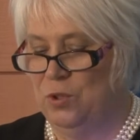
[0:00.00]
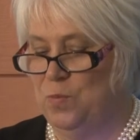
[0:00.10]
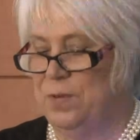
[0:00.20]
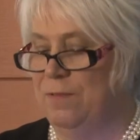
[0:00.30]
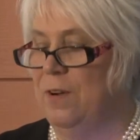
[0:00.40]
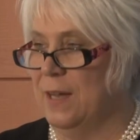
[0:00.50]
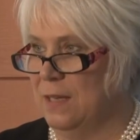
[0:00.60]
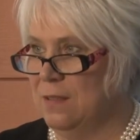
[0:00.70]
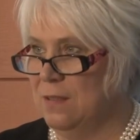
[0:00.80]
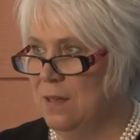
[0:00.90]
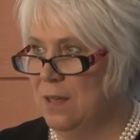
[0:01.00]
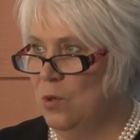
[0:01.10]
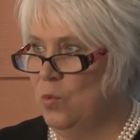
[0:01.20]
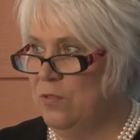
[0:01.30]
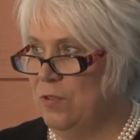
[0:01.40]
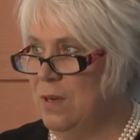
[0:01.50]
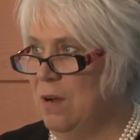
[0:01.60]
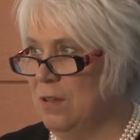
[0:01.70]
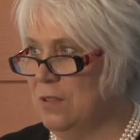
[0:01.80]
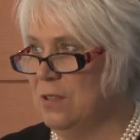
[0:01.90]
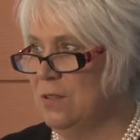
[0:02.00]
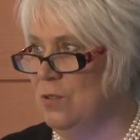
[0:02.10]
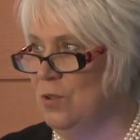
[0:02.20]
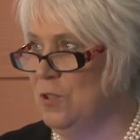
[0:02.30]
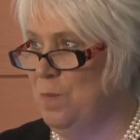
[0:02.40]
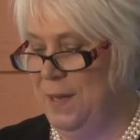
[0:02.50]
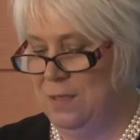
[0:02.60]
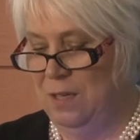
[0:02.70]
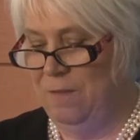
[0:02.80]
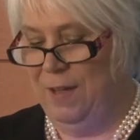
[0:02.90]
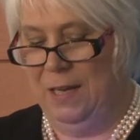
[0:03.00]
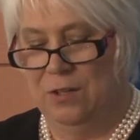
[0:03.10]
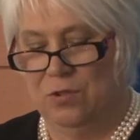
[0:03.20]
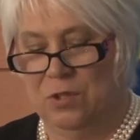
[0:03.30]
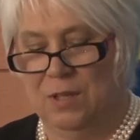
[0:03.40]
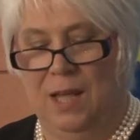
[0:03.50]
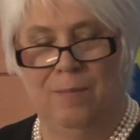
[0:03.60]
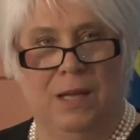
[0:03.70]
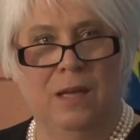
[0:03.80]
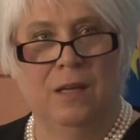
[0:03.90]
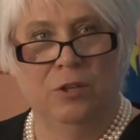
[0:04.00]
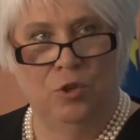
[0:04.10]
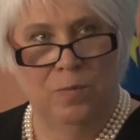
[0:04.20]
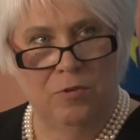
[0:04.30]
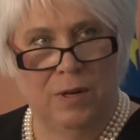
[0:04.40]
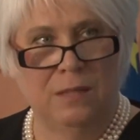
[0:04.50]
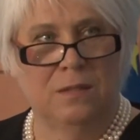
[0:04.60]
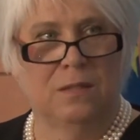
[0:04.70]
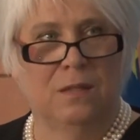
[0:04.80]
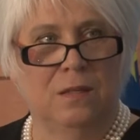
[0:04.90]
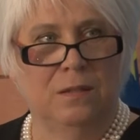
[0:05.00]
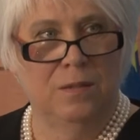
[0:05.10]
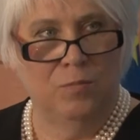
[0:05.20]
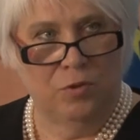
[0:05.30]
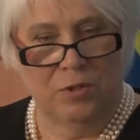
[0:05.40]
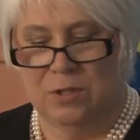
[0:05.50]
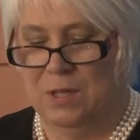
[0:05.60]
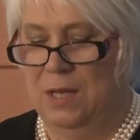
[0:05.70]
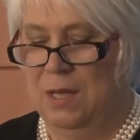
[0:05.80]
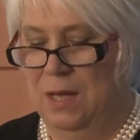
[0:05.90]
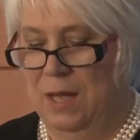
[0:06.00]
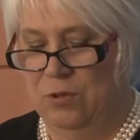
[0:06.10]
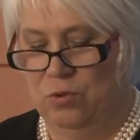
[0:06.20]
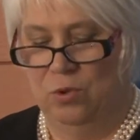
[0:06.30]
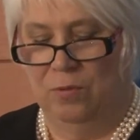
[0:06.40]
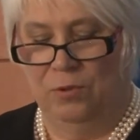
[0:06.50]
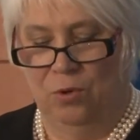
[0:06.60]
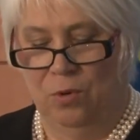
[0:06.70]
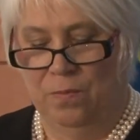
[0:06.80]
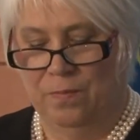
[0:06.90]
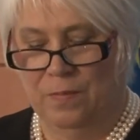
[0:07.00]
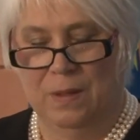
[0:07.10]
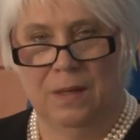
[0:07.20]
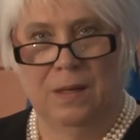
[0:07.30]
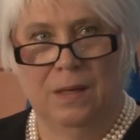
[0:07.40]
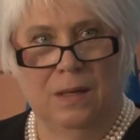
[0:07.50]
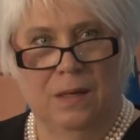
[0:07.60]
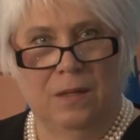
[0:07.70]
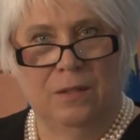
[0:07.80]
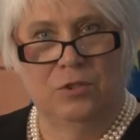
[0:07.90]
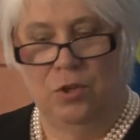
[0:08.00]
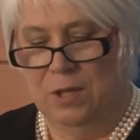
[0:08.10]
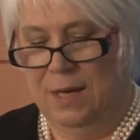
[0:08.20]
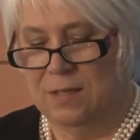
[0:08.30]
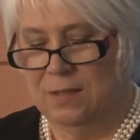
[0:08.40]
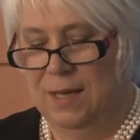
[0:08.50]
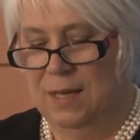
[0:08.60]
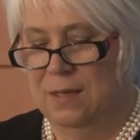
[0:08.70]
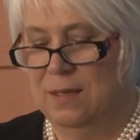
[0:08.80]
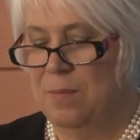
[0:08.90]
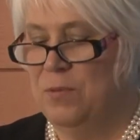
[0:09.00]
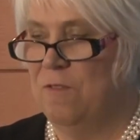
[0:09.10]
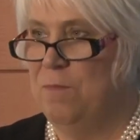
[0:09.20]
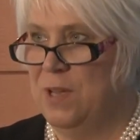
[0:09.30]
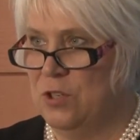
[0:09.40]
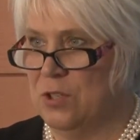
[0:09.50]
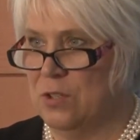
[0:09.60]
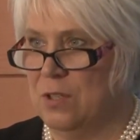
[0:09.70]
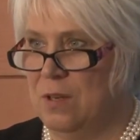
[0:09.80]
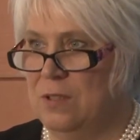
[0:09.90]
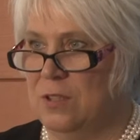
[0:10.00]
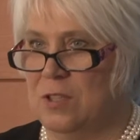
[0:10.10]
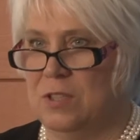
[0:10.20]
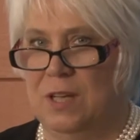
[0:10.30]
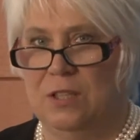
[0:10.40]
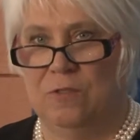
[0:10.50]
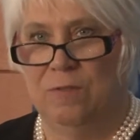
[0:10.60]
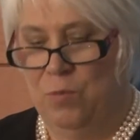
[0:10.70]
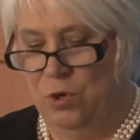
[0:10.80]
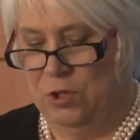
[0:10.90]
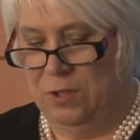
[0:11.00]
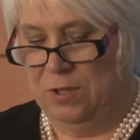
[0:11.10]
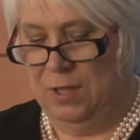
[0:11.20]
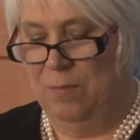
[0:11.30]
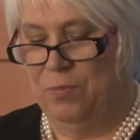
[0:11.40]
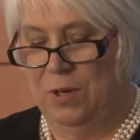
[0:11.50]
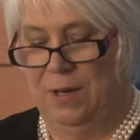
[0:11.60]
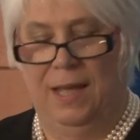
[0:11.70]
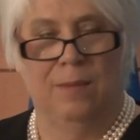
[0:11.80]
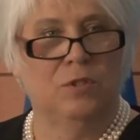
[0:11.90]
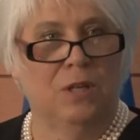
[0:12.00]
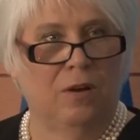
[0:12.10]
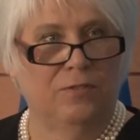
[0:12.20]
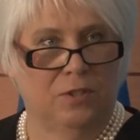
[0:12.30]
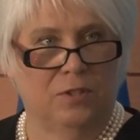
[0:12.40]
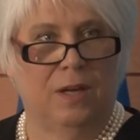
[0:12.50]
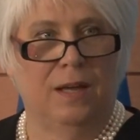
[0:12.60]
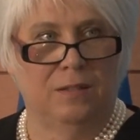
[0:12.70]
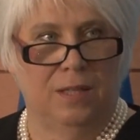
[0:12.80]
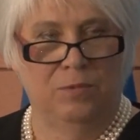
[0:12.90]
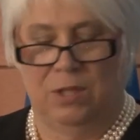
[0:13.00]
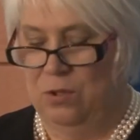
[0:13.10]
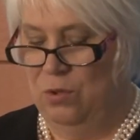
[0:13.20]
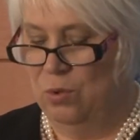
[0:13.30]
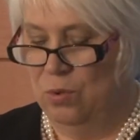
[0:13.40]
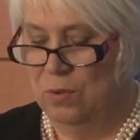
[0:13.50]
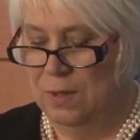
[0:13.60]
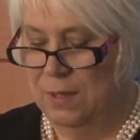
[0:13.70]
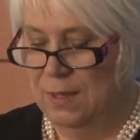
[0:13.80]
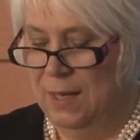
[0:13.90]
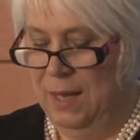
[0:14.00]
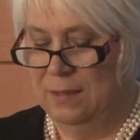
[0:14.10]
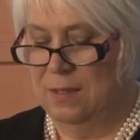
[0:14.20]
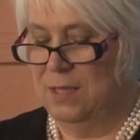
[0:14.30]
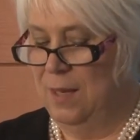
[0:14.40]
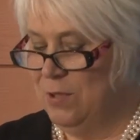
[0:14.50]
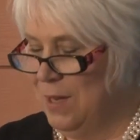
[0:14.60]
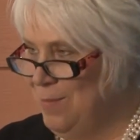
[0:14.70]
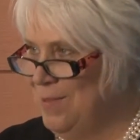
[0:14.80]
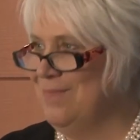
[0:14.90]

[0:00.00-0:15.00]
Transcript: could provide with regard to its basic values, namely human rights, democracy, and rule of law. Turkey has taken a number of measures under the state of emergency proclaimed after the attempted coup. At the same time,